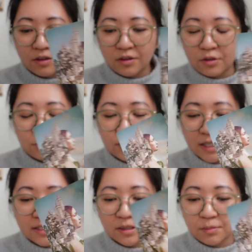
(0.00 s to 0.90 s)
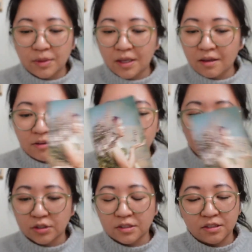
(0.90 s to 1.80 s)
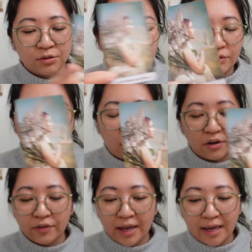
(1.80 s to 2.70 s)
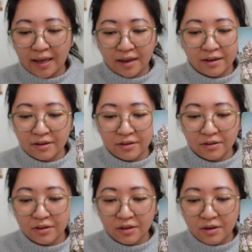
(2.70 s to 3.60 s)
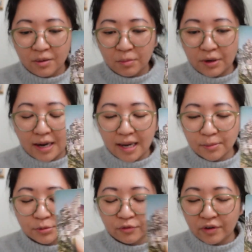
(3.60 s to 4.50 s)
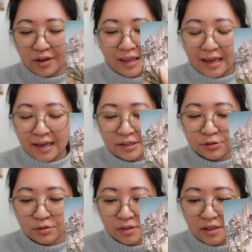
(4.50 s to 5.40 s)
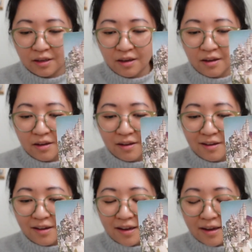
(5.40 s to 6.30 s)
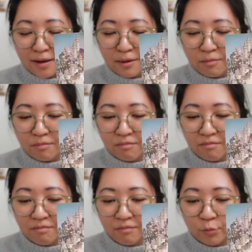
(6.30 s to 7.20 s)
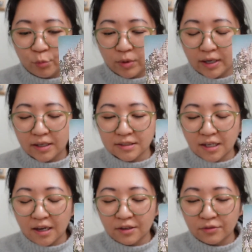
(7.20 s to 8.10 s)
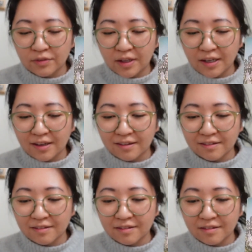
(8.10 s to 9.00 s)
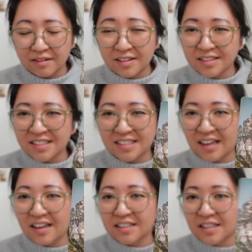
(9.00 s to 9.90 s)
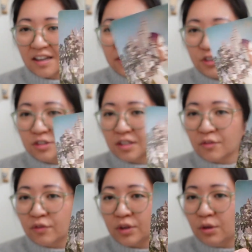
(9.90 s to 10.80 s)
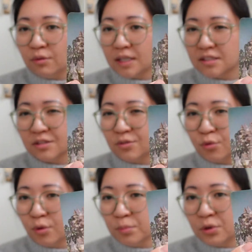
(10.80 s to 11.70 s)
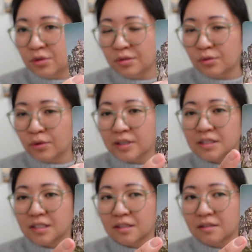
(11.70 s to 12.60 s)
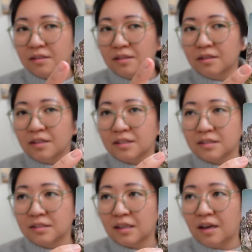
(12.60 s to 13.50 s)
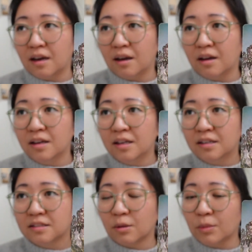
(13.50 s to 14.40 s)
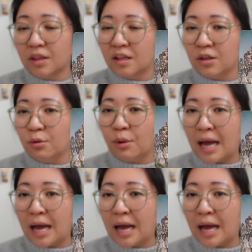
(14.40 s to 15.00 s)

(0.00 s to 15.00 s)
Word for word: you say something just sort of offhand, perhaps, or very casually, um, where it's kind of like, because it's kind, it's kind of just like for you that's a normal, or it's like it's uh, something that you